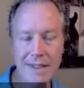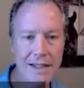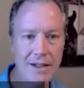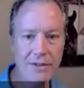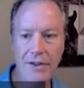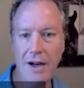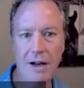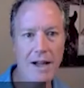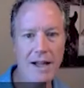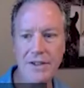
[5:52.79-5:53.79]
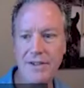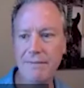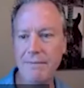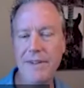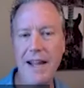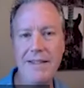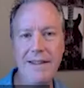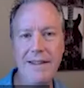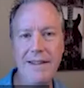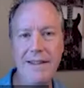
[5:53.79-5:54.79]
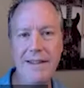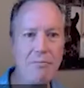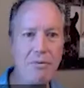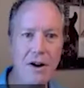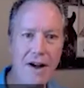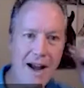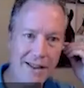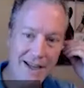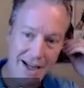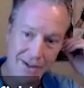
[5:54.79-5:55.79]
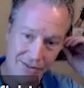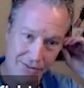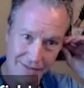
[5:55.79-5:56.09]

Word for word: So I just take the AirPod Pro out of the case